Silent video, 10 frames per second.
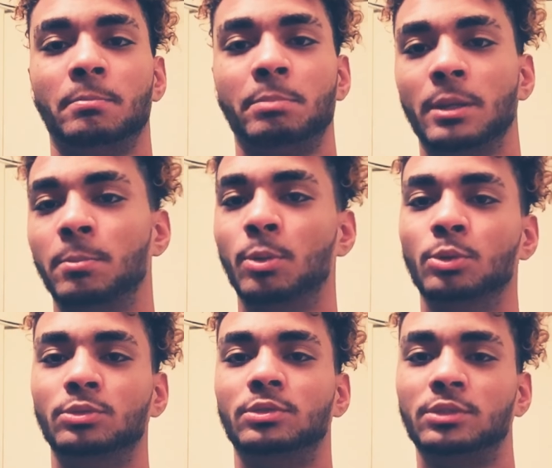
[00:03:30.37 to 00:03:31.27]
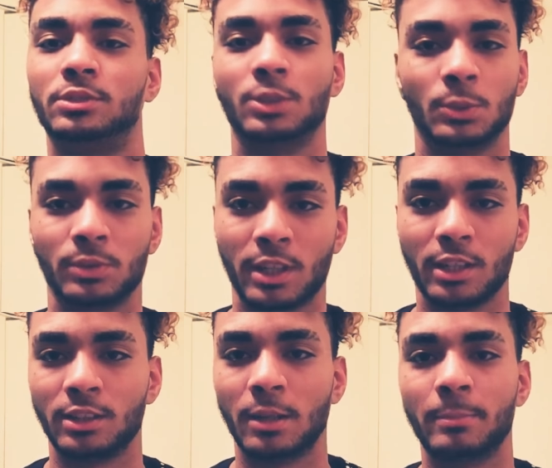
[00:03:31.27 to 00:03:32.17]
People don't
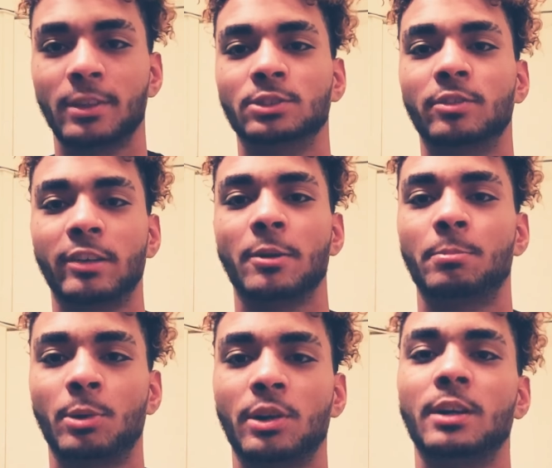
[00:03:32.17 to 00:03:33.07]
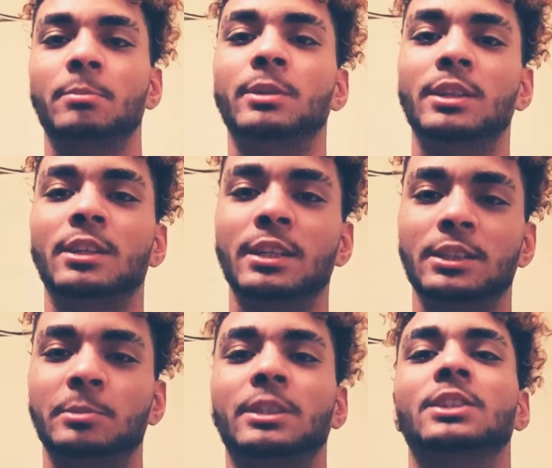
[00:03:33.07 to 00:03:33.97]
think thumbnails are very important, but it
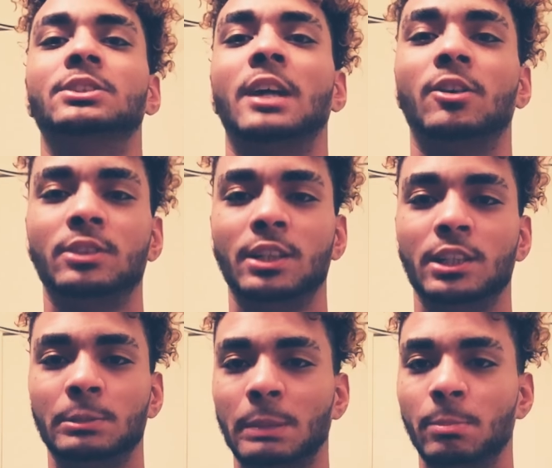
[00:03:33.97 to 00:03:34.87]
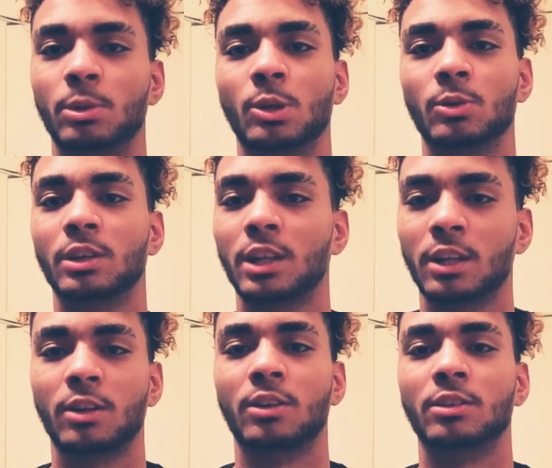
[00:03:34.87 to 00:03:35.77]
is, because nowadays people don't
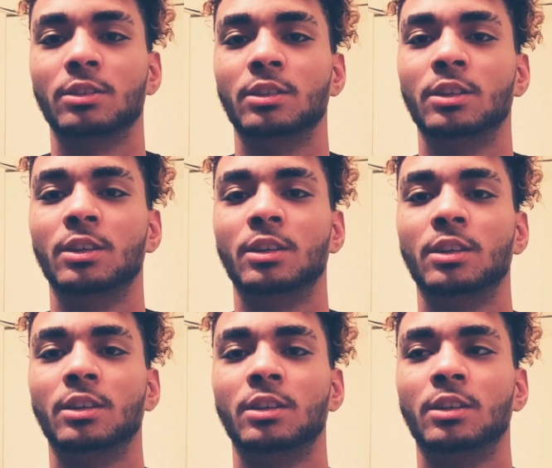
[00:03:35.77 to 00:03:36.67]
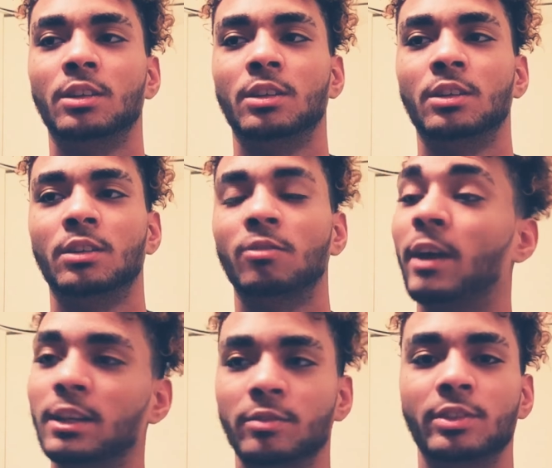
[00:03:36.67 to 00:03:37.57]
click on
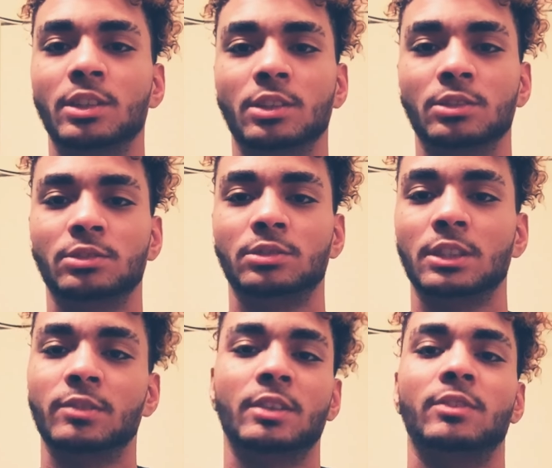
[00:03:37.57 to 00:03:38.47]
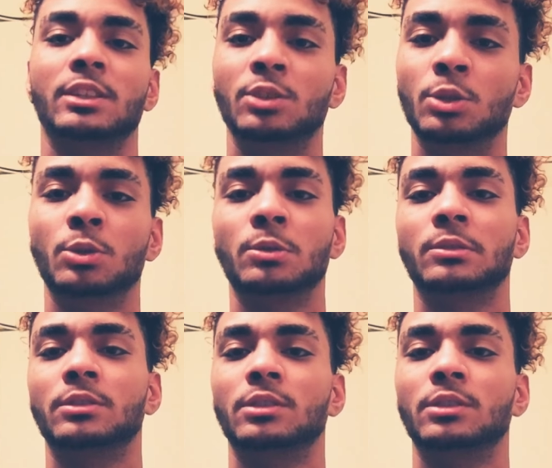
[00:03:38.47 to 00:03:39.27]
random videos. Even if they do,